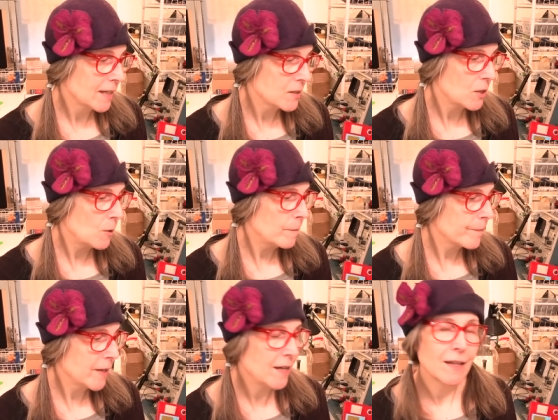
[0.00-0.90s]
so
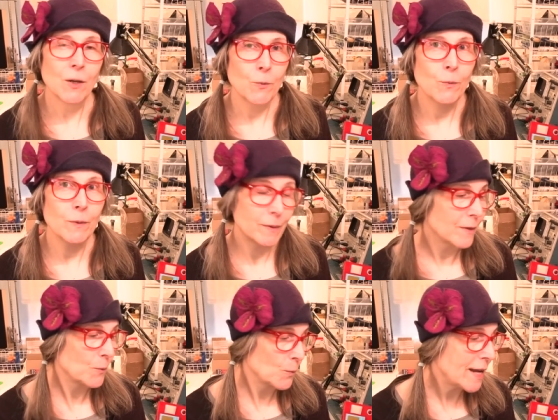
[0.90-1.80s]

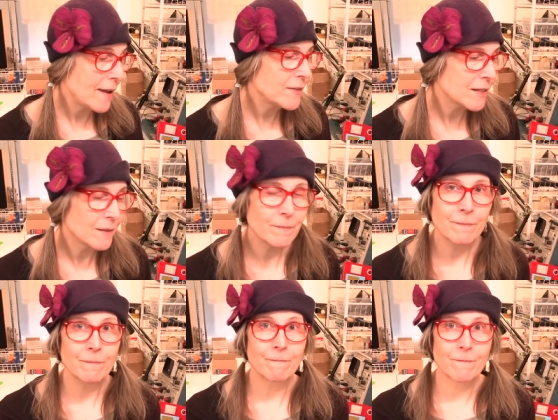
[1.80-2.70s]
we have to
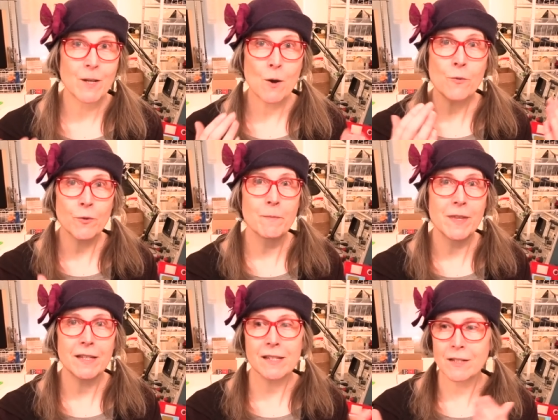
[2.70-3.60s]
go from
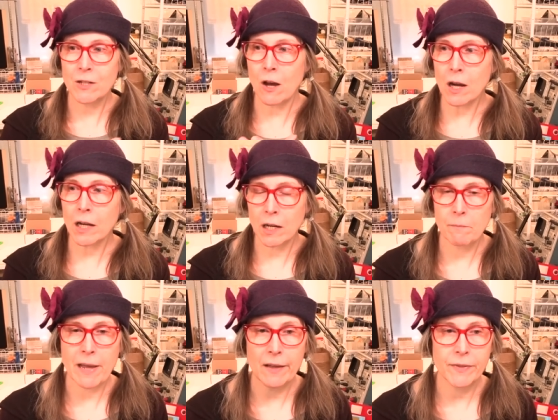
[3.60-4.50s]
this to talking
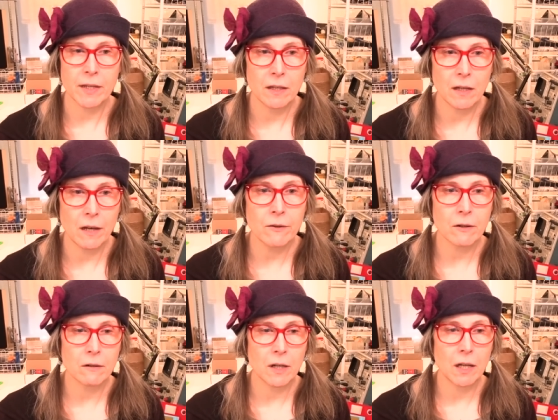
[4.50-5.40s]
about the
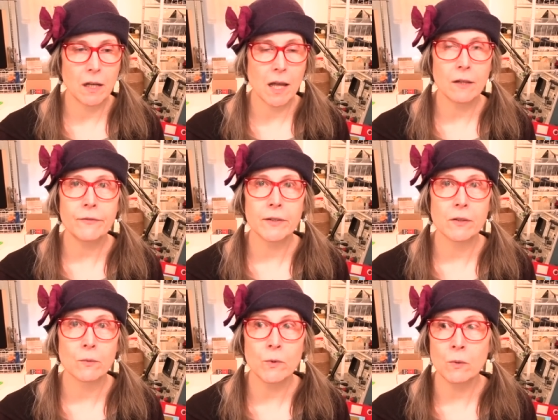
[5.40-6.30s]
other elephant
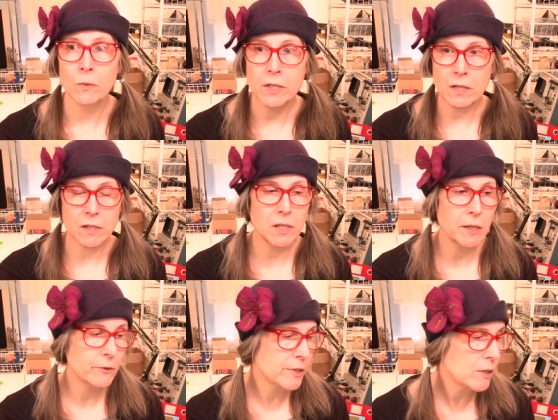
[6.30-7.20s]
in the room, which is
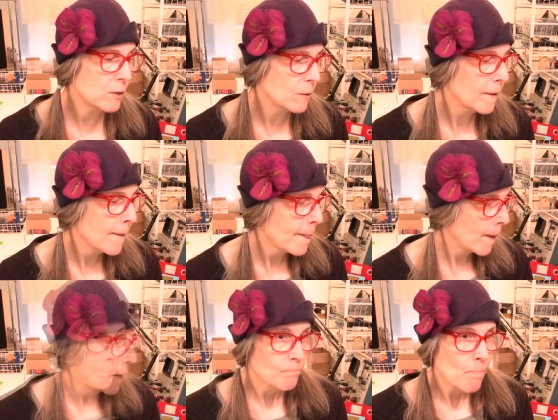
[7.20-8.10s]
CO2.
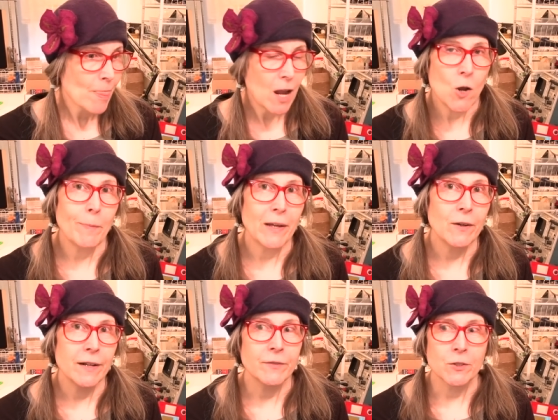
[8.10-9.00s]
I hope I
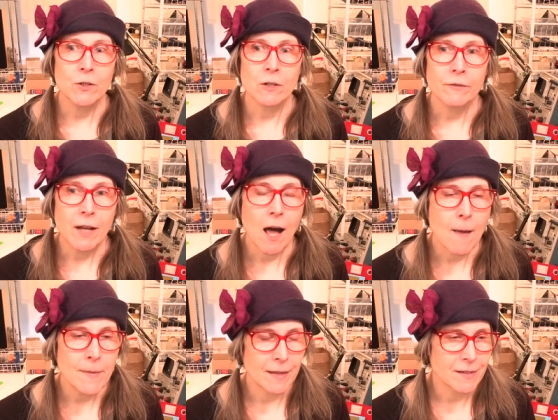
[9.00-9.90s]
don't have to turn off
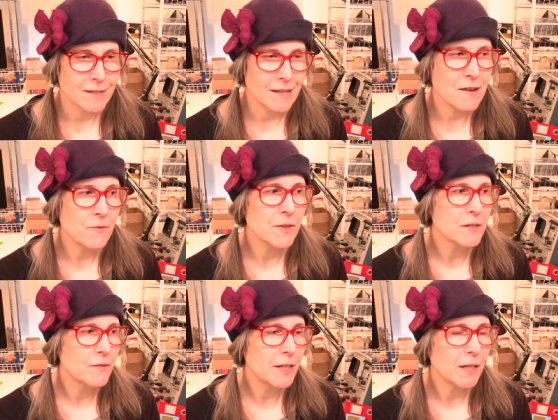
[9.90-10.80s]
comments for
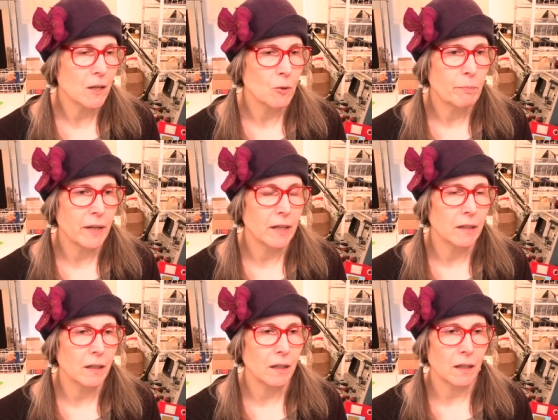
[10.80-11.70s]
this video, but